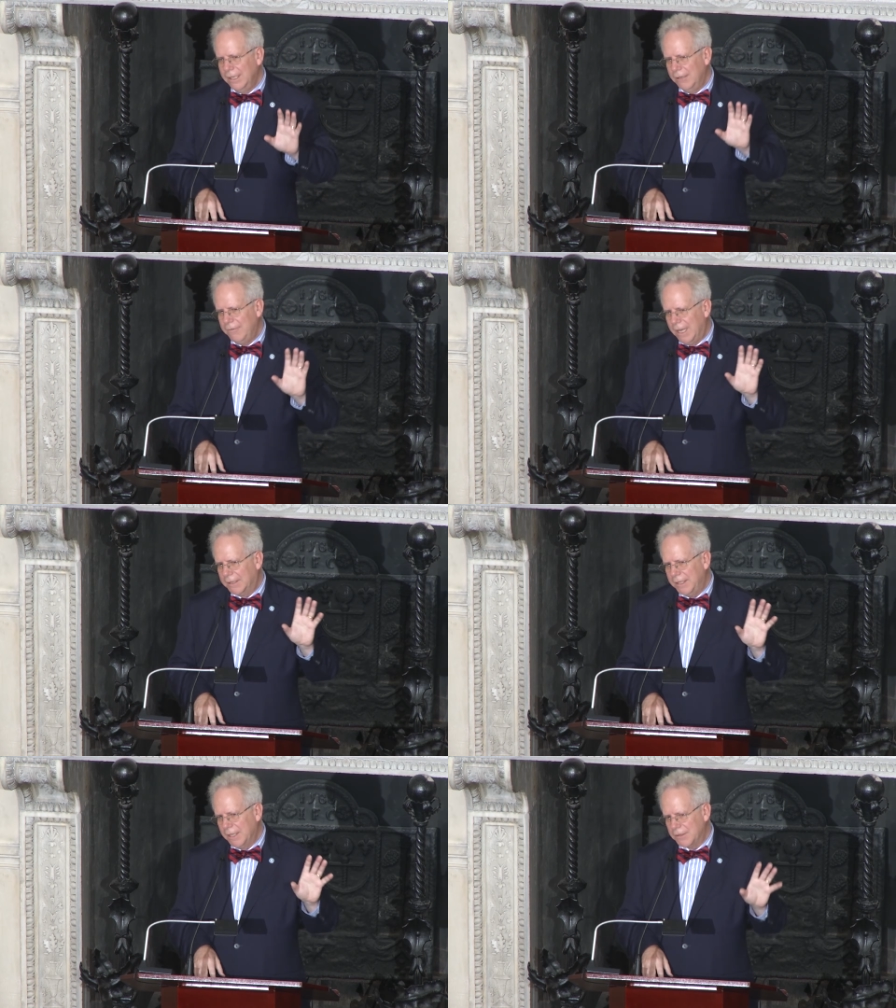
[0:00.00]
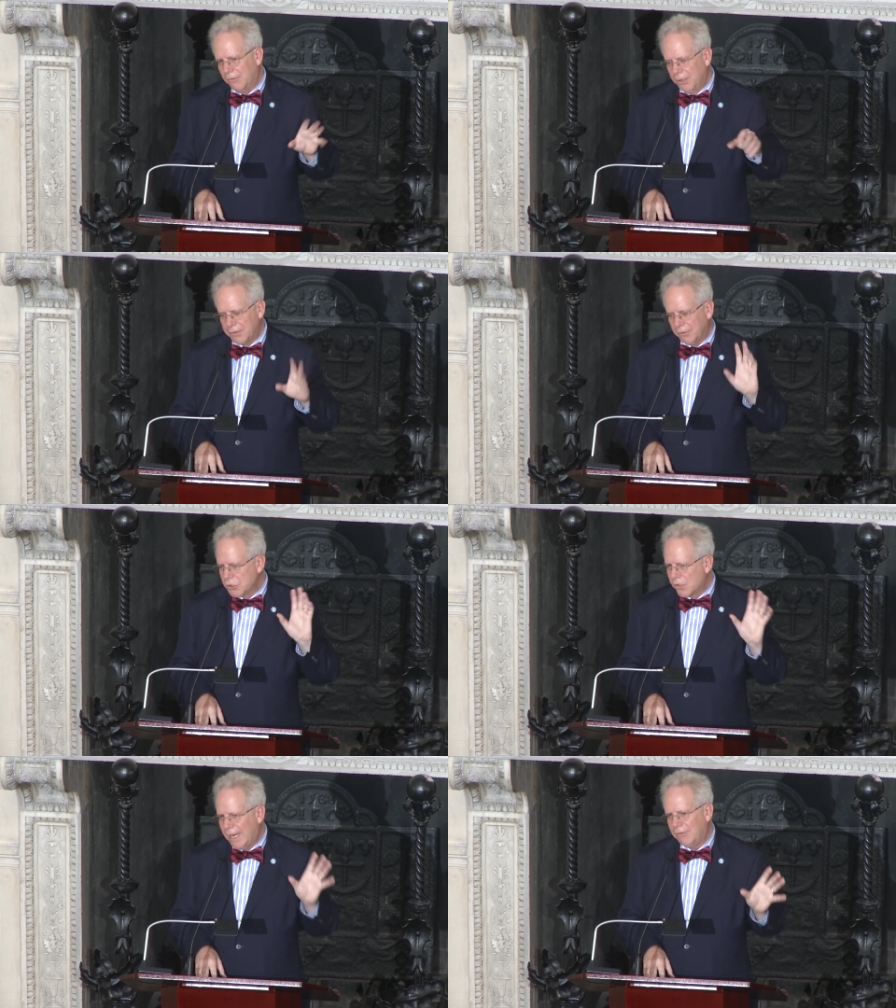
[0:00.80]
In fact, he has a wonderful
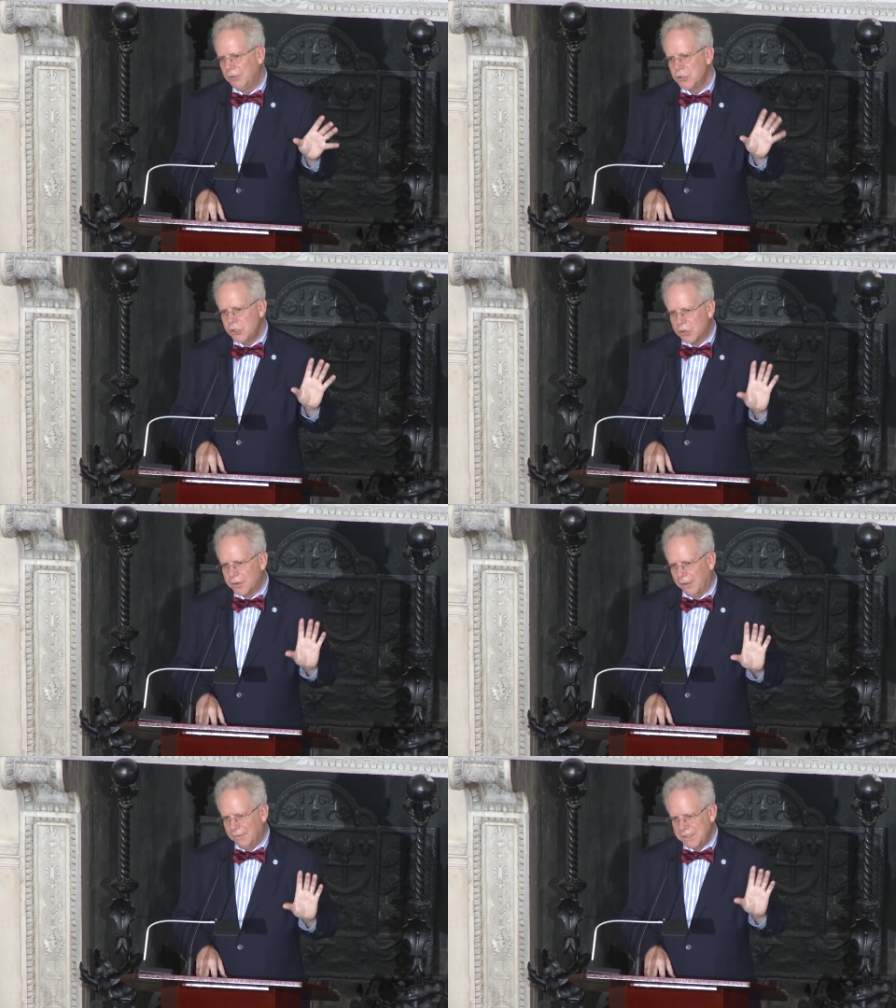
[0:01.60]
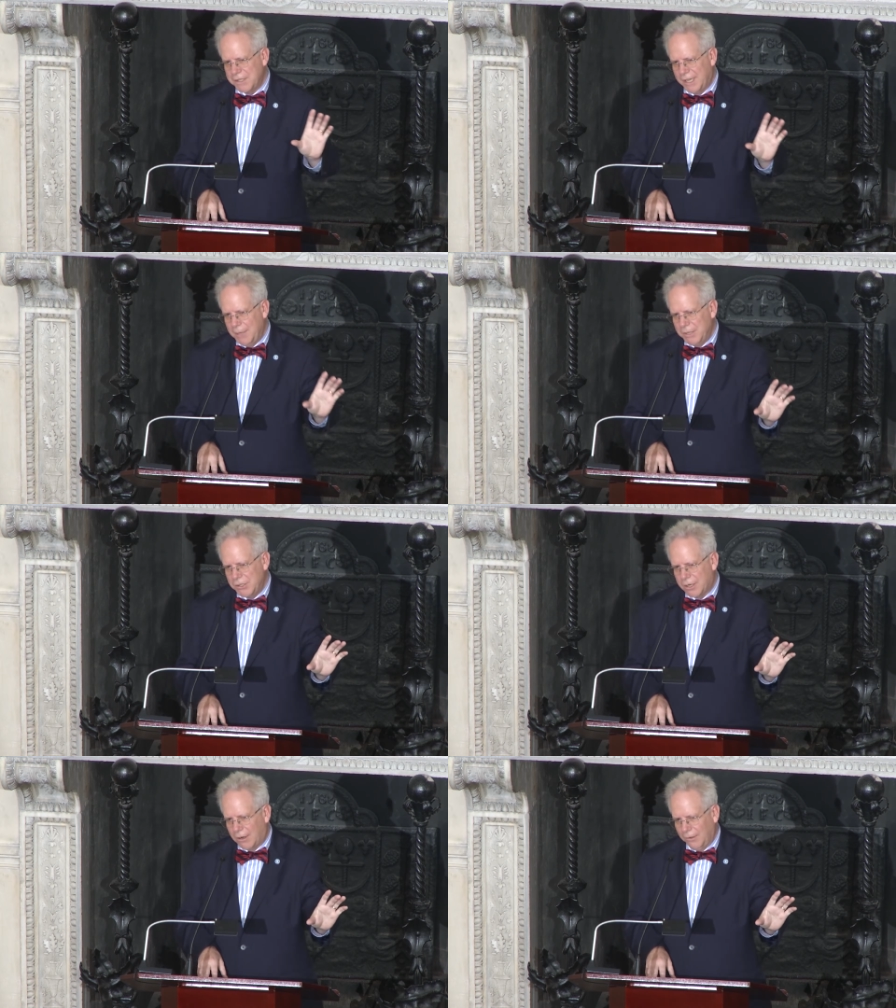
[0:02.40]
travel journal of his time in
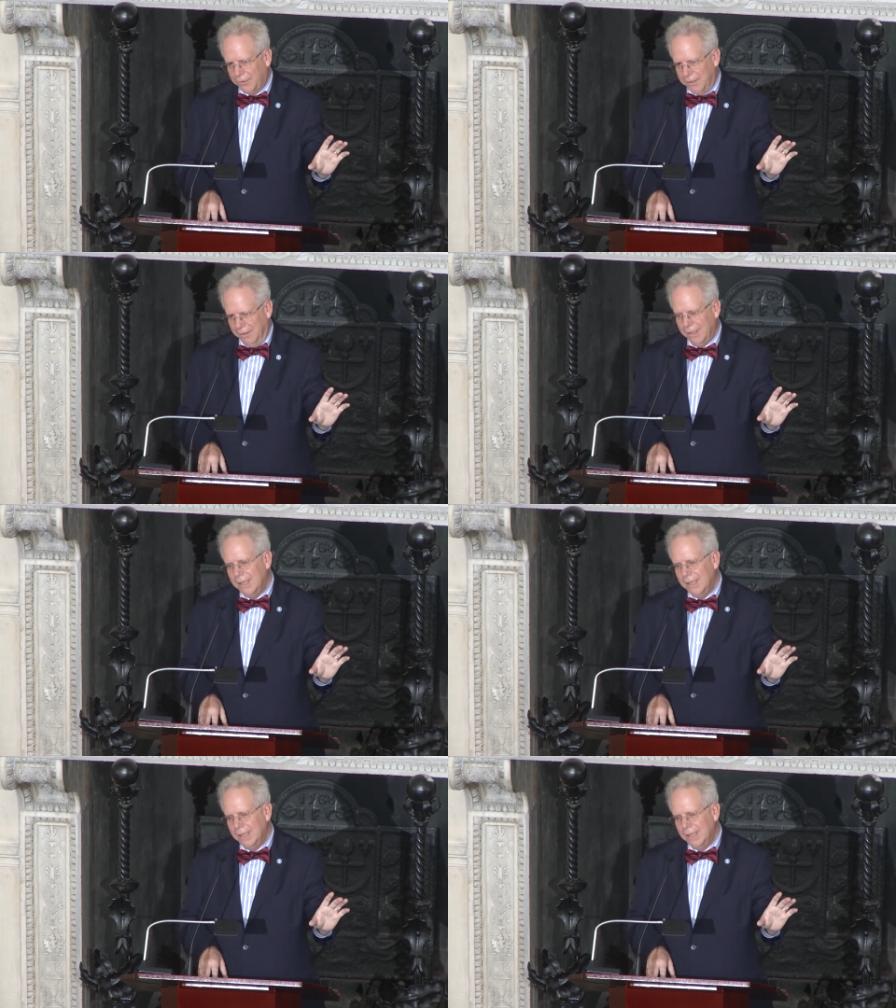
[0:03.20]
Charleston.